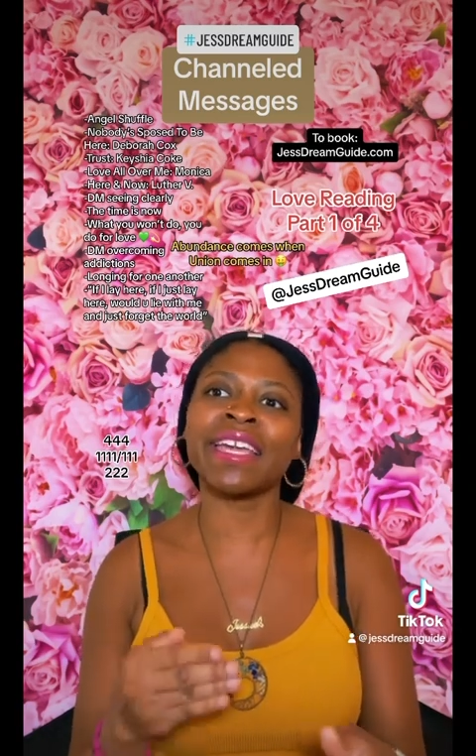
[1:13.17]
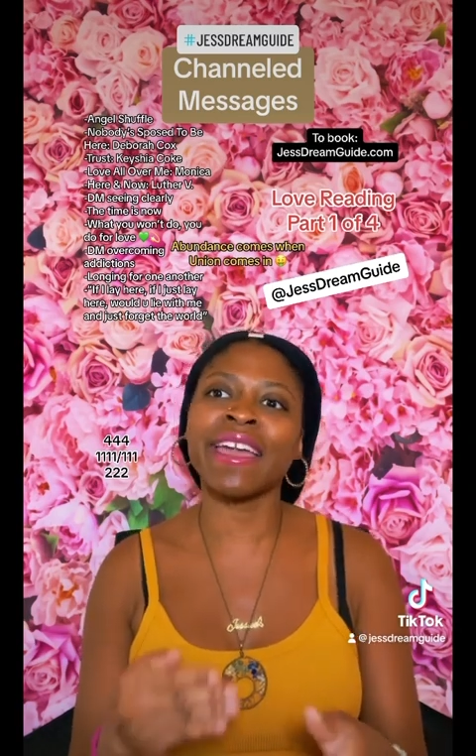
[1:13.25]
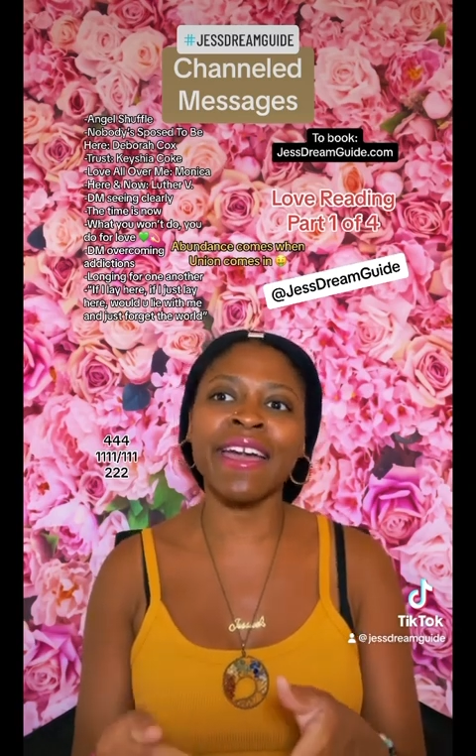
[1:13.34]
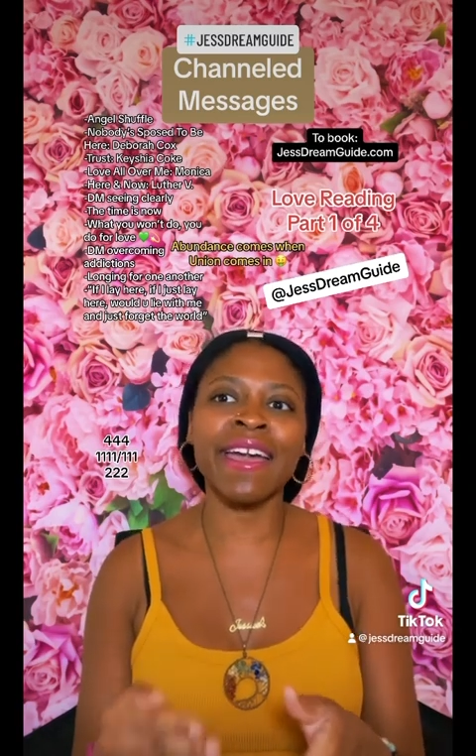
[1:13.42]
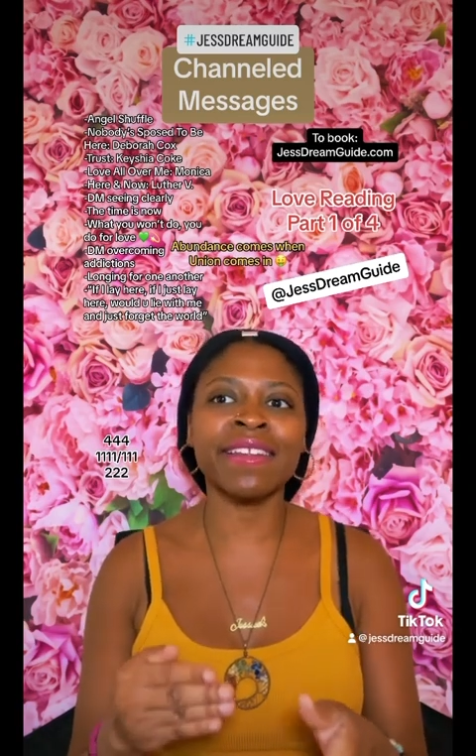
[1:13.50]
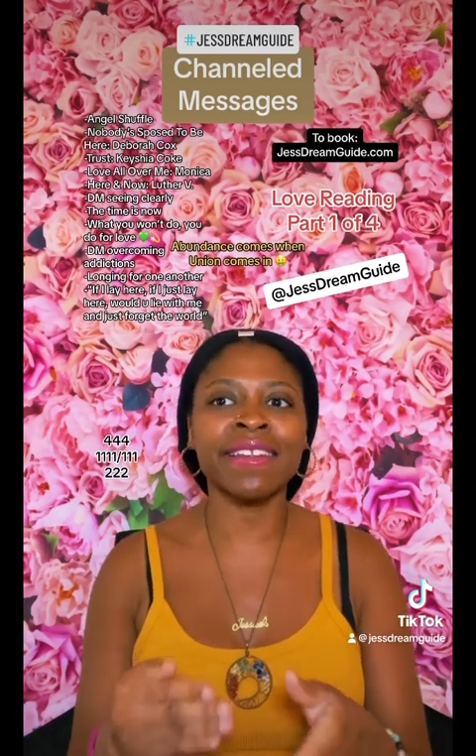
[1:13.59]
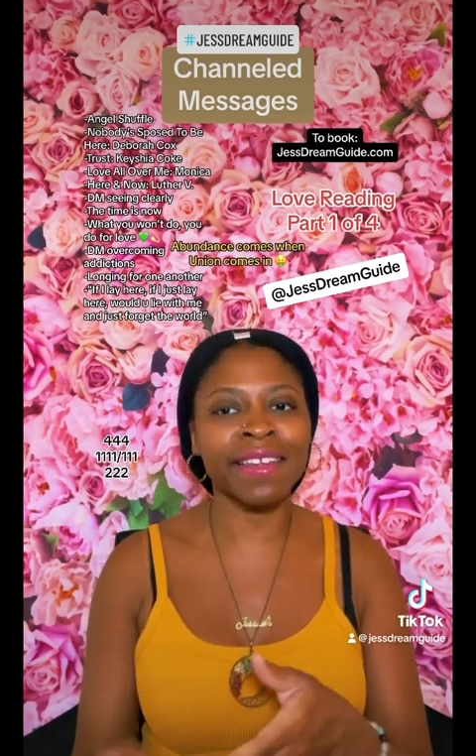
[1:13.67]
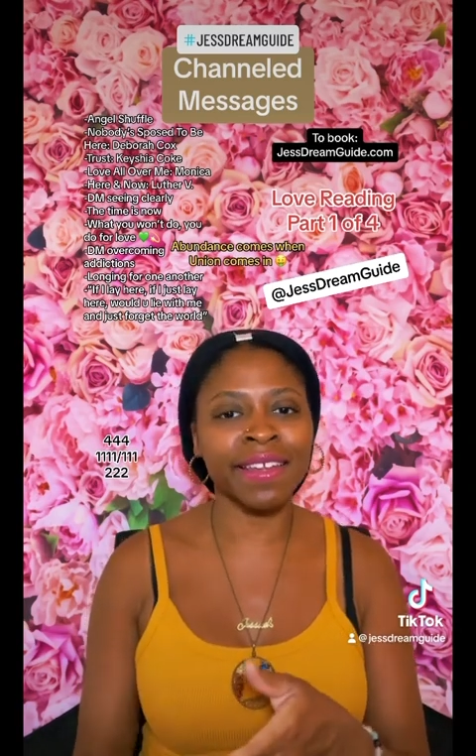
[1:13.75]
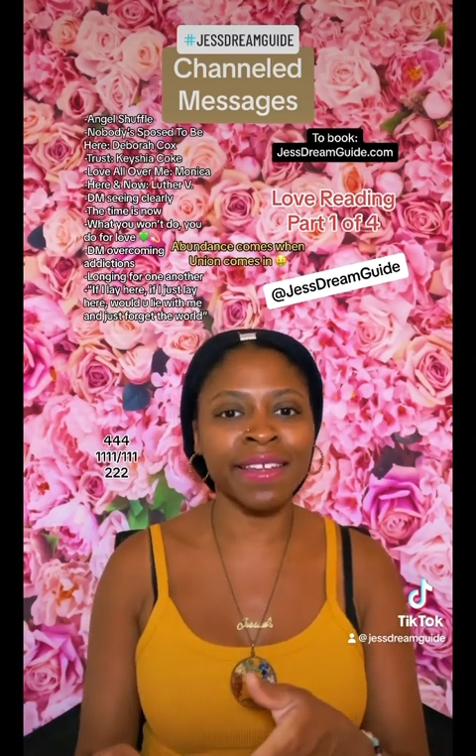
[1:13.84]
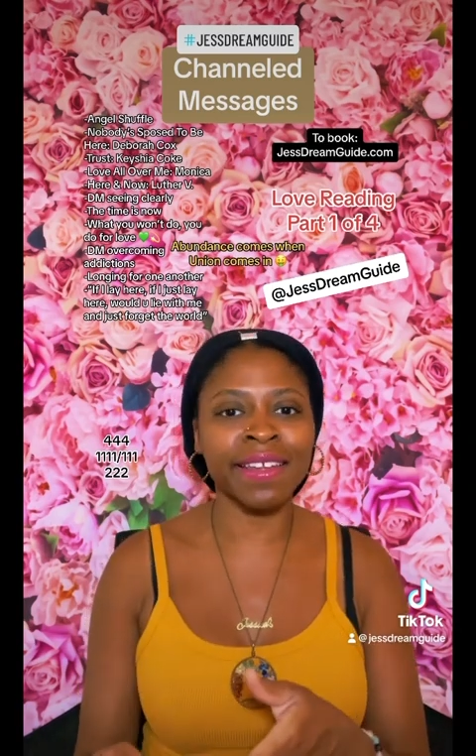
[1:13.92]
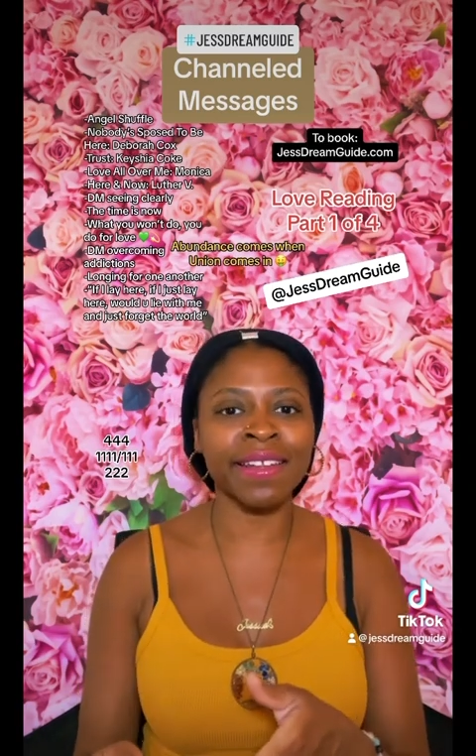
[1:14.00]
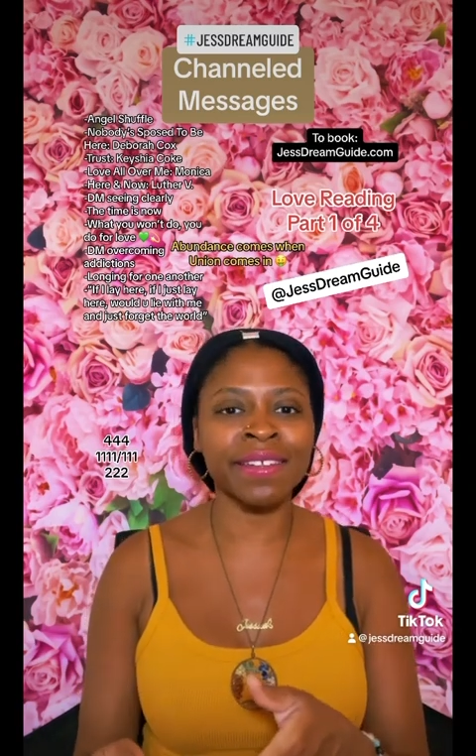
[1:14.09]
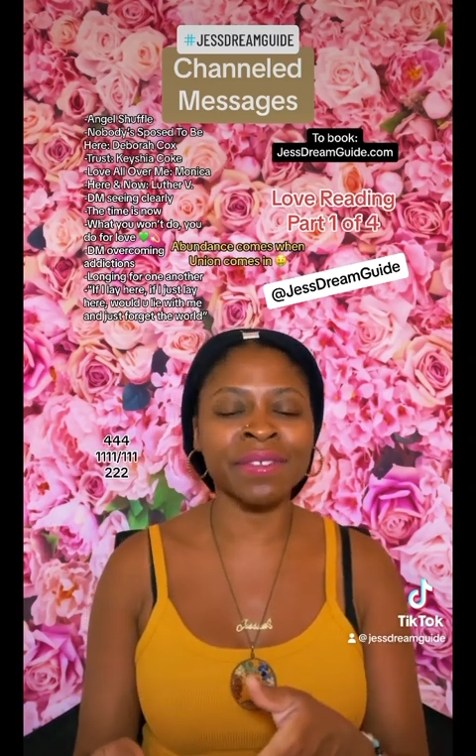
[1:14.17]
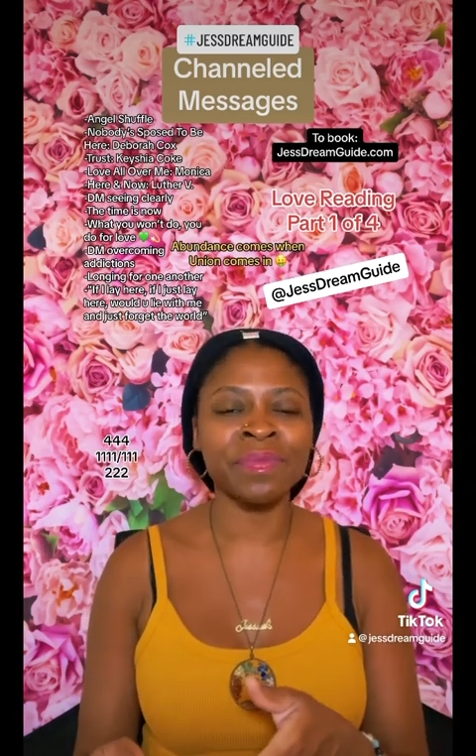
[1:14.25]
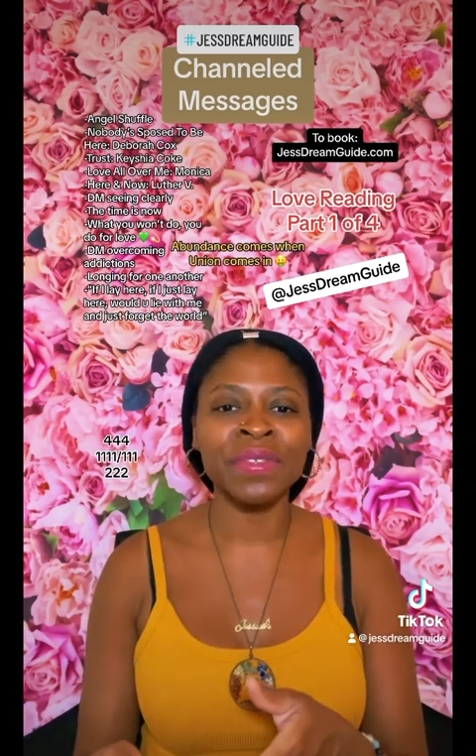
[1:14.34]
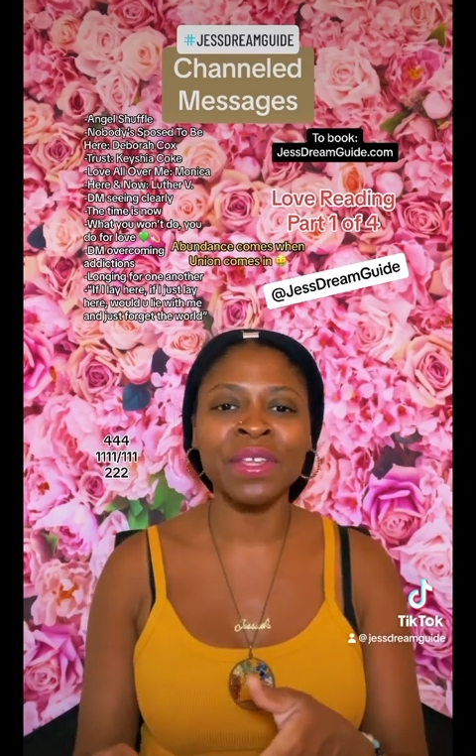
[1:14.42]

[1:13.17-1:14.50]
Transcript: get here?